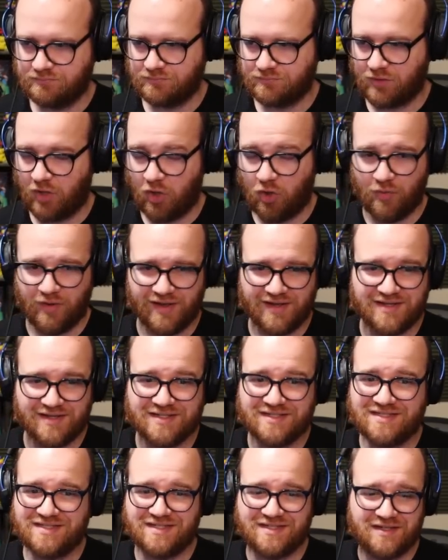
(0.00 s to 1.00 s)

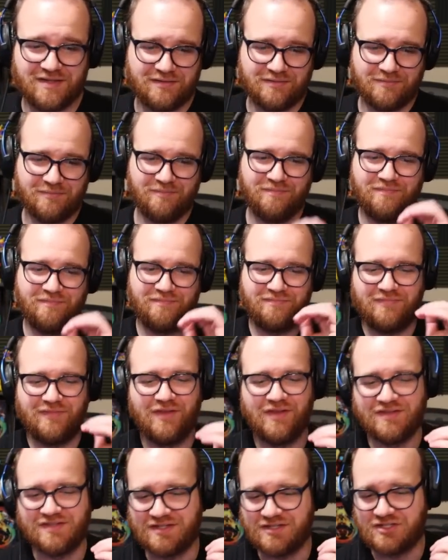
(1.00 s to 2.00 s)
Always.
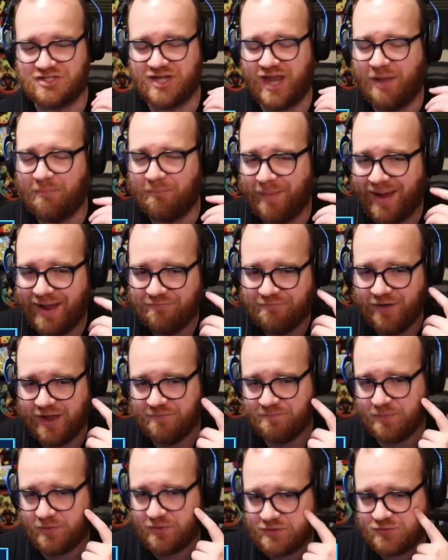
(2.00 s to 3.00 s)
Listen, chat, my
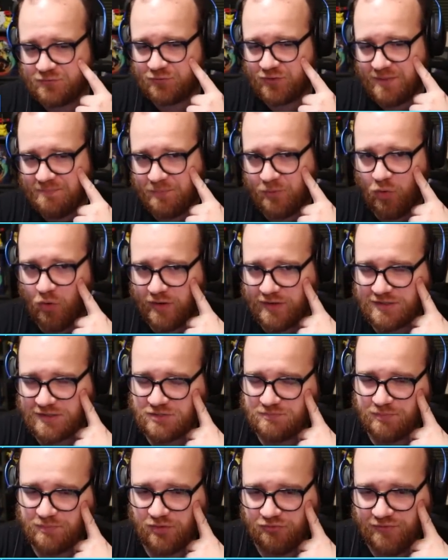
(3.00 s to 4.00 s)
Vipers flip
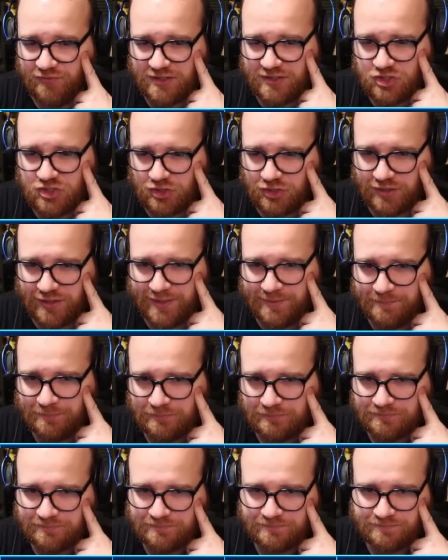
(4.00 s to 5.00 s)
coins professionally.
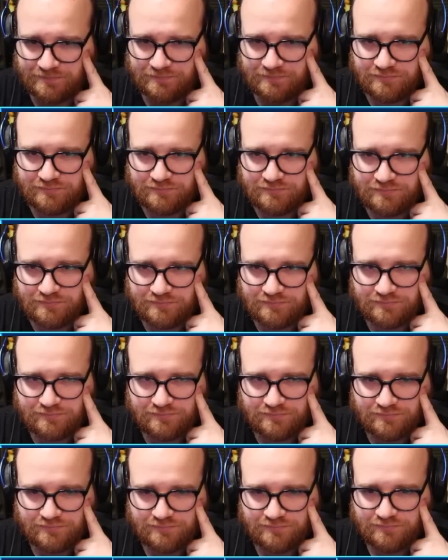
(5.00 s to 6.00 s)

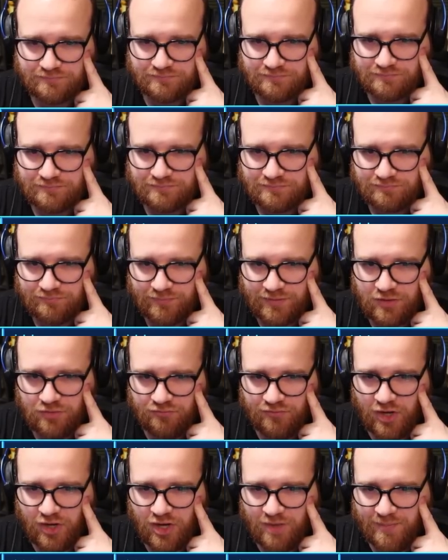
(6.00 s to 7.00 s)
Thank you
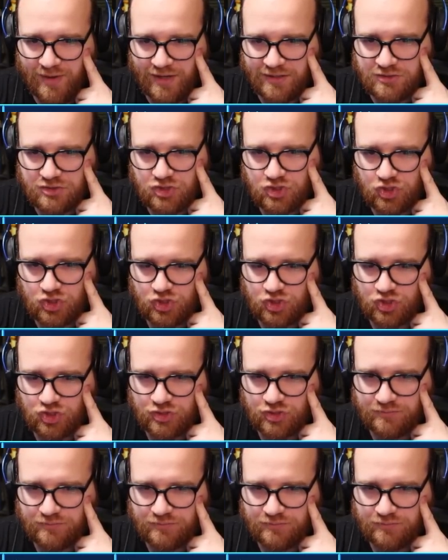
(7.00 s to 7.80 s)
very much.